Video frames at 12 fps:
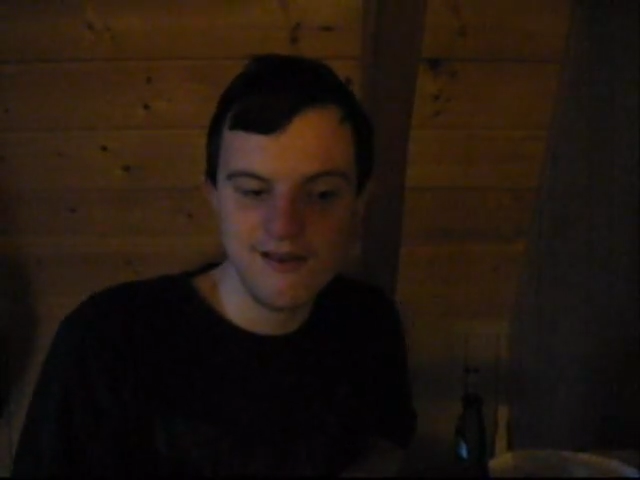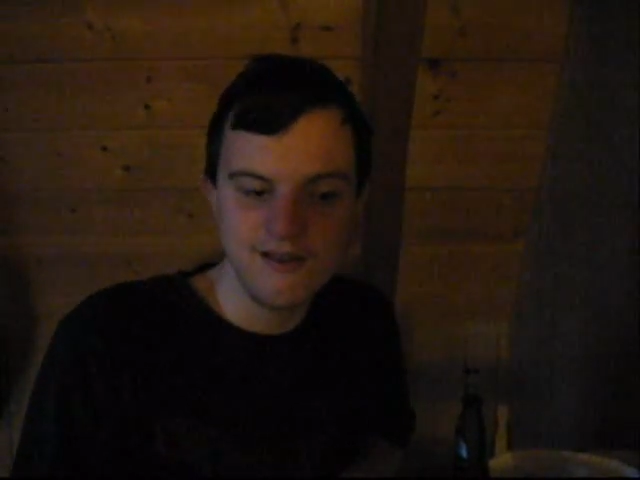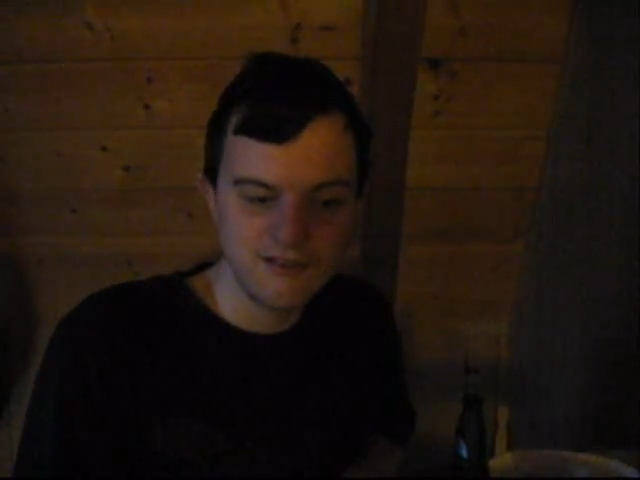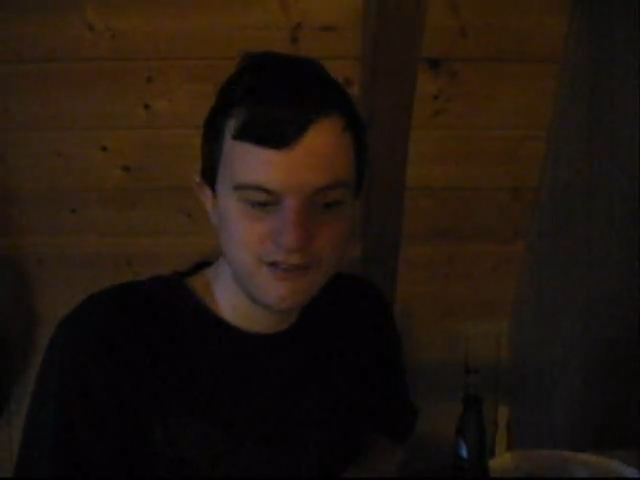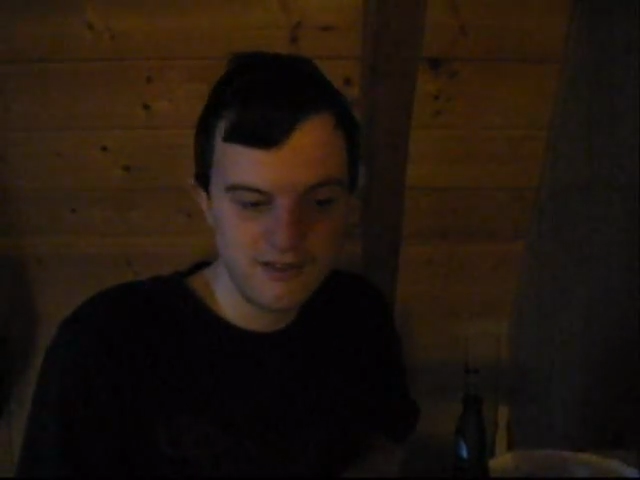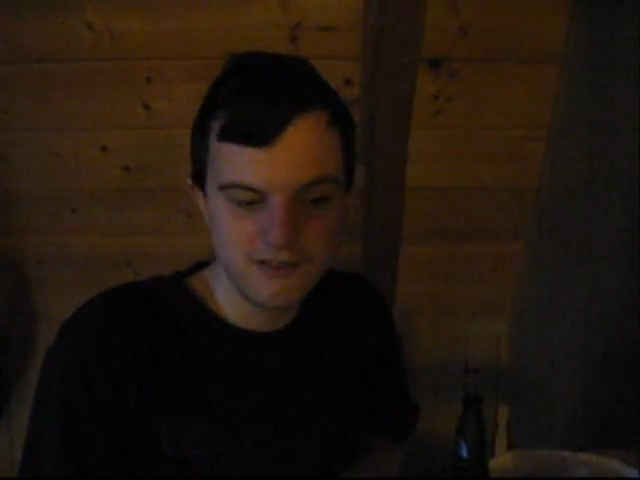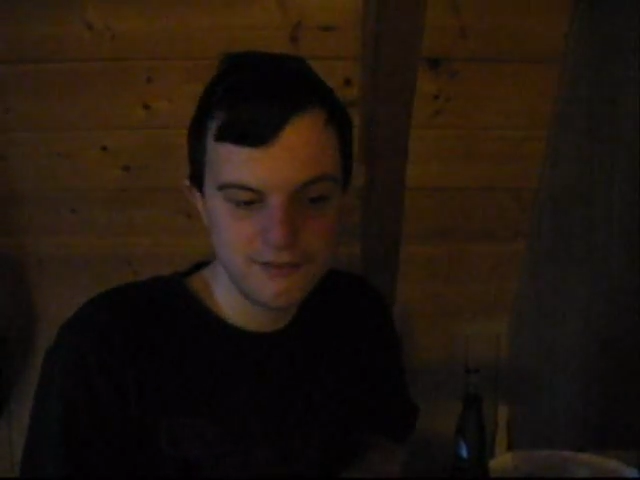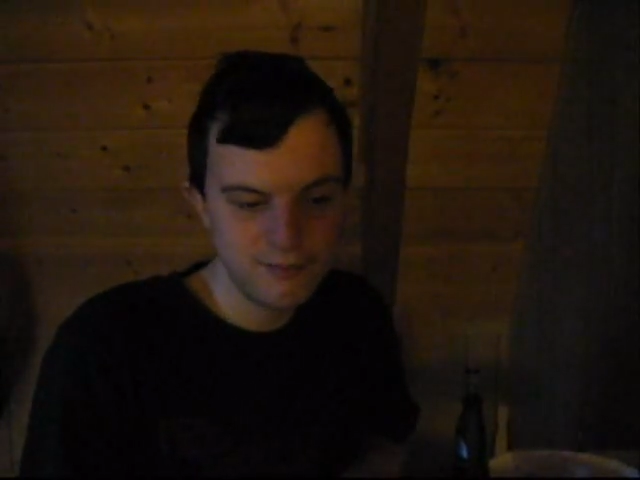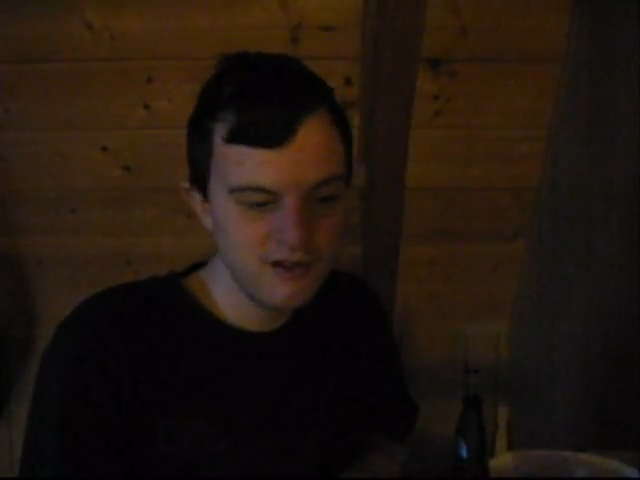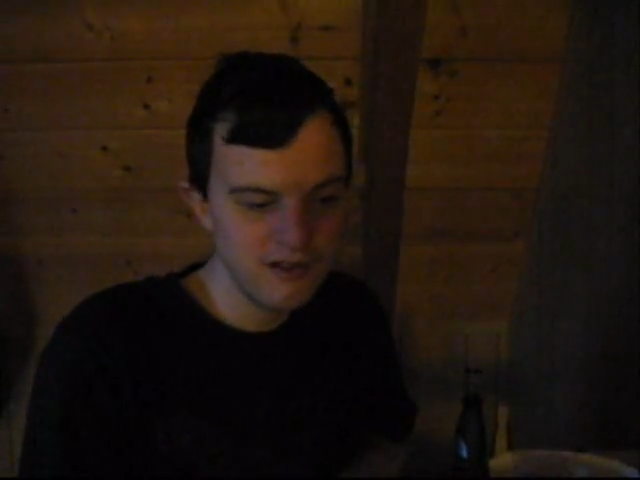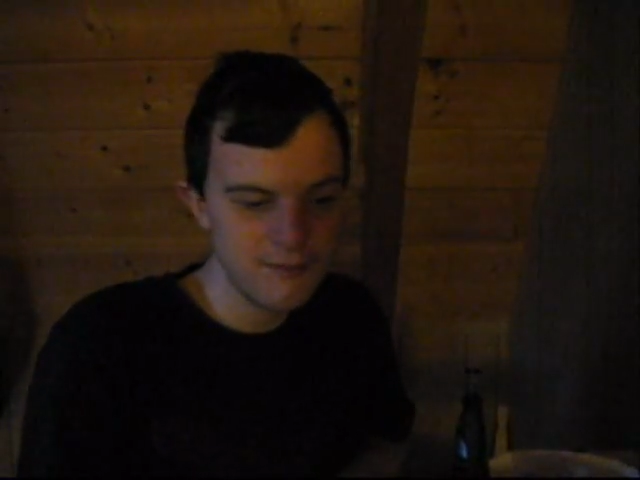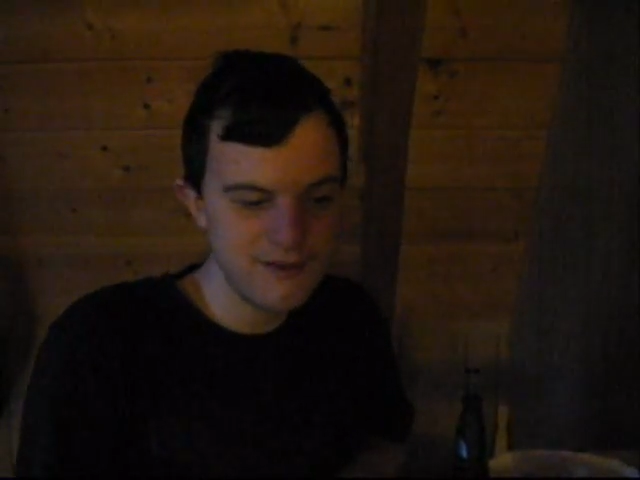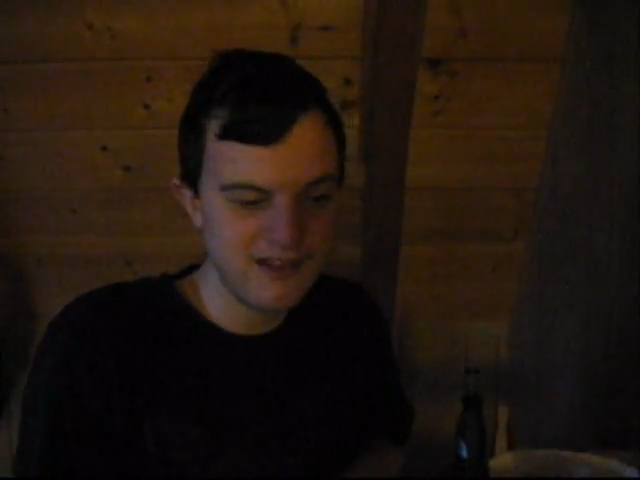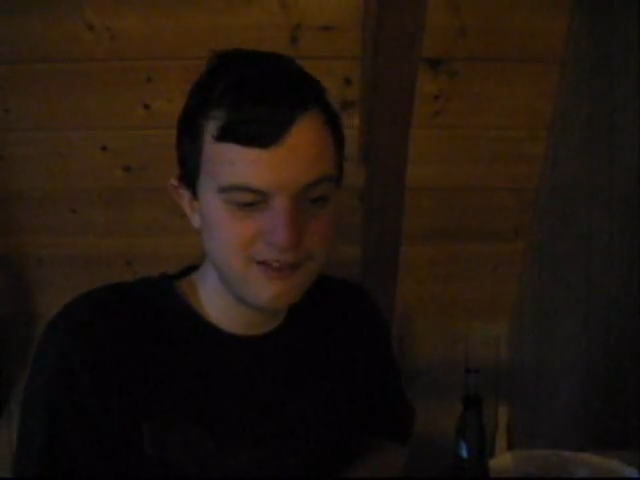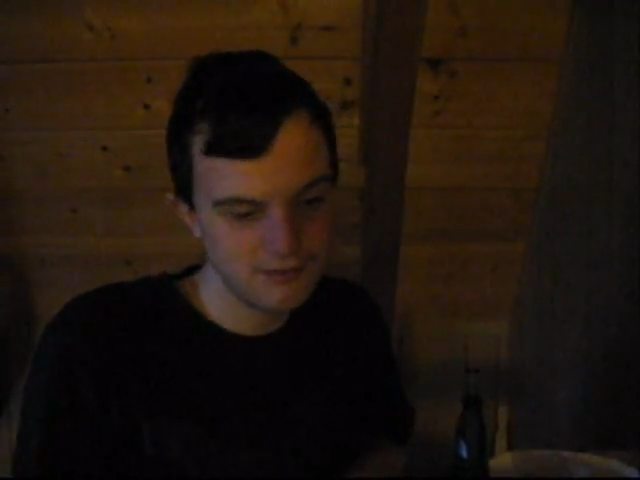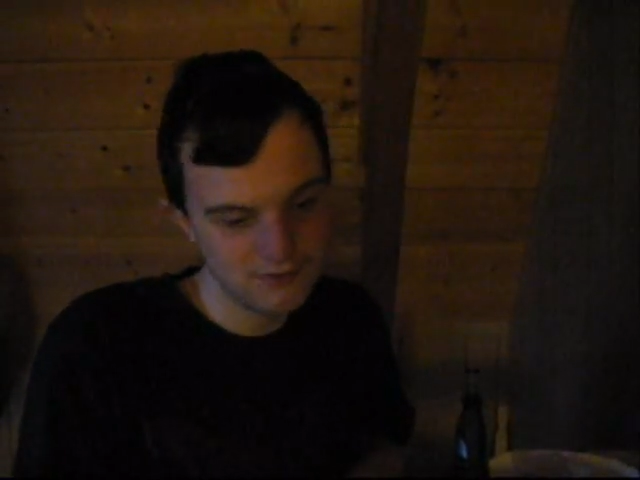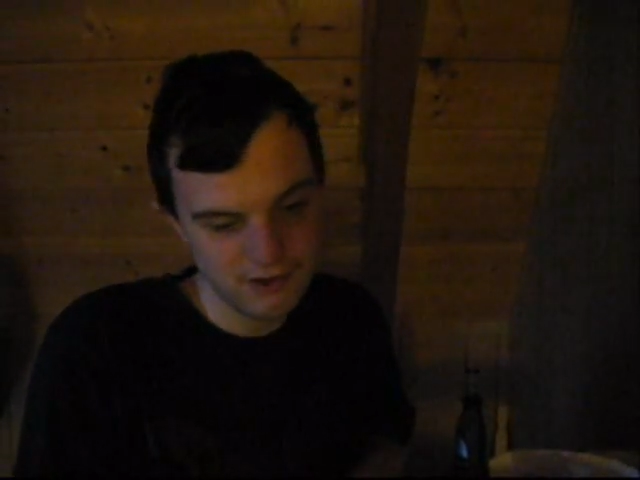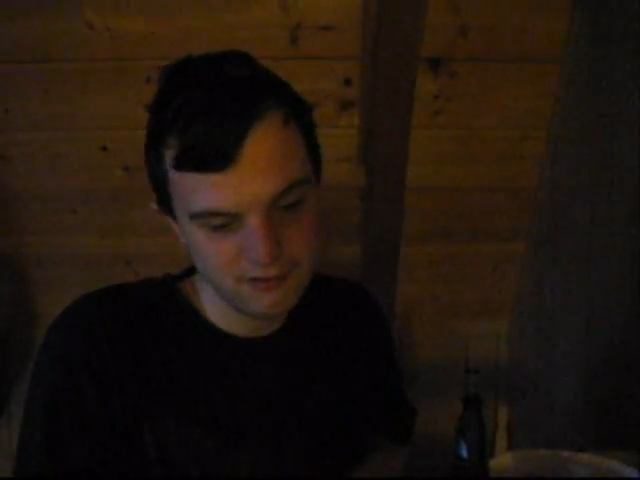So they should put a
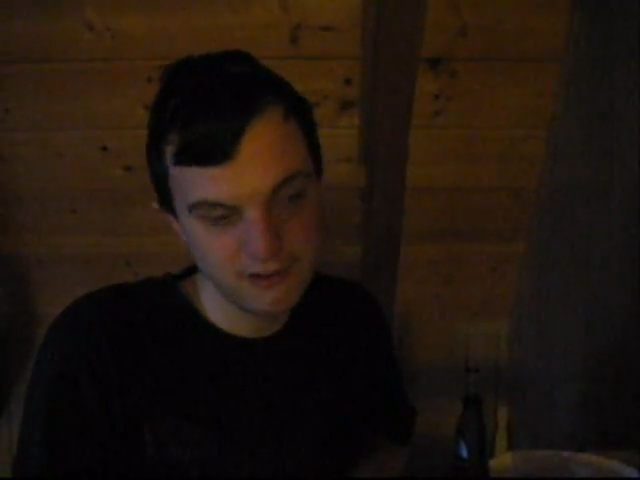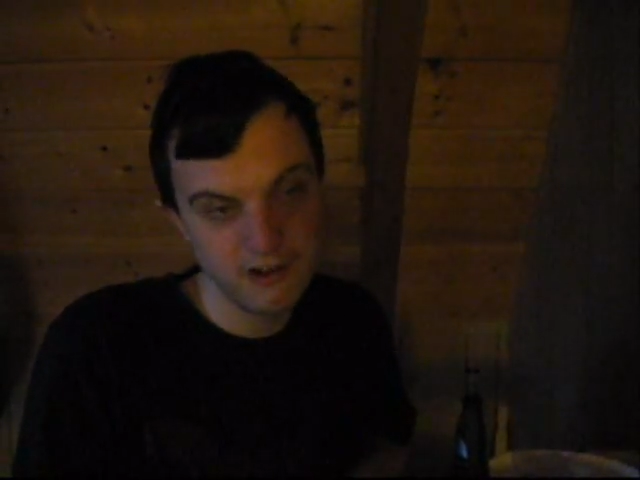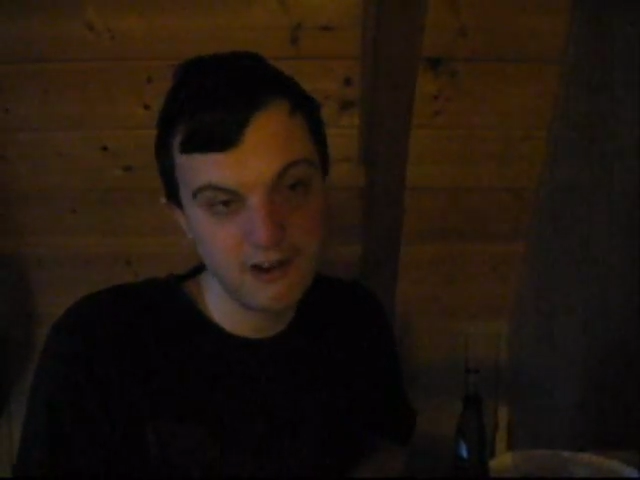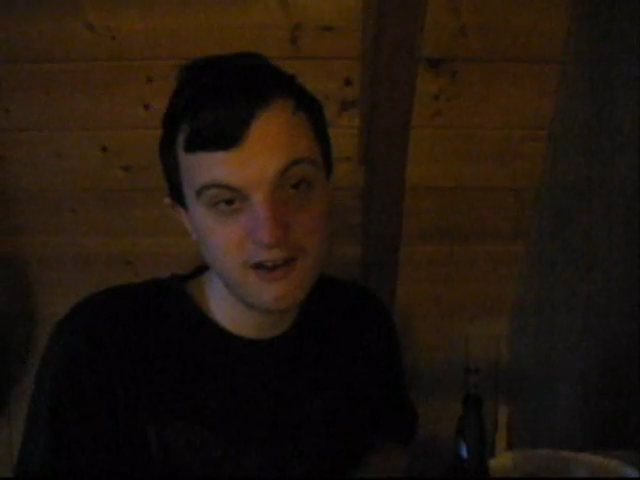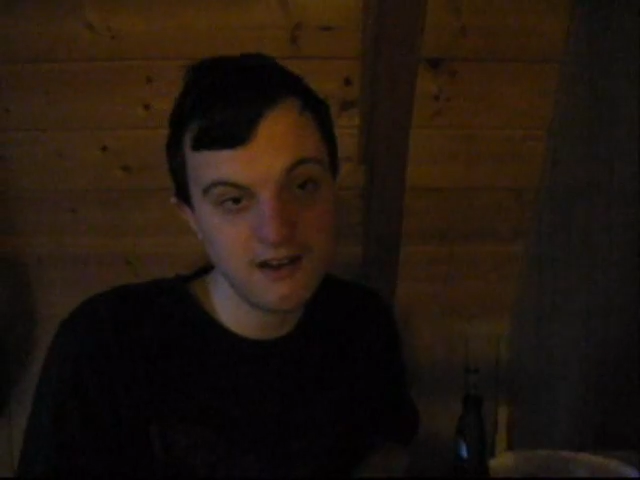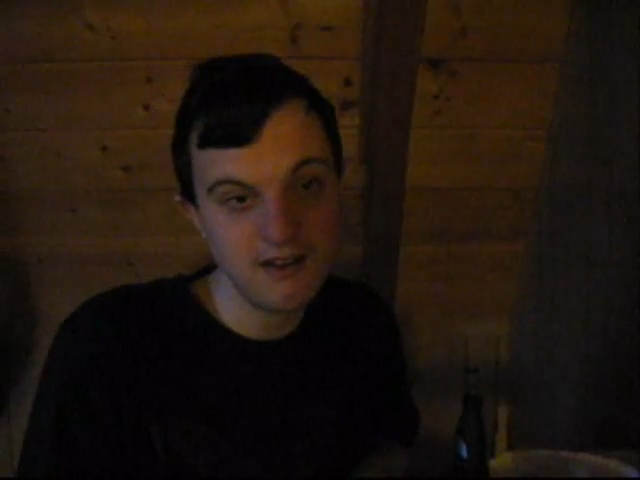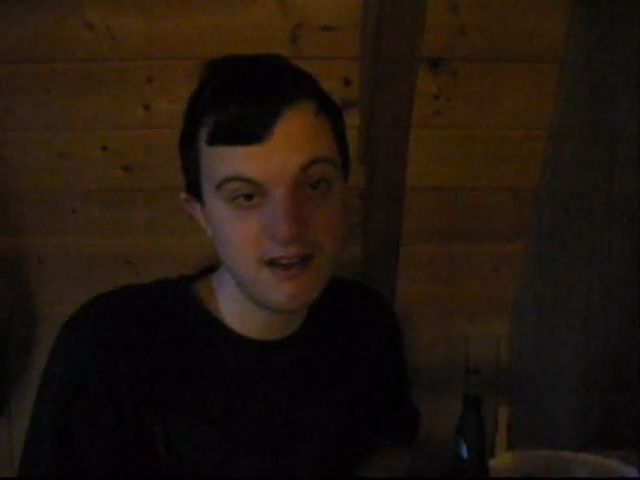capacitive touchscreen on it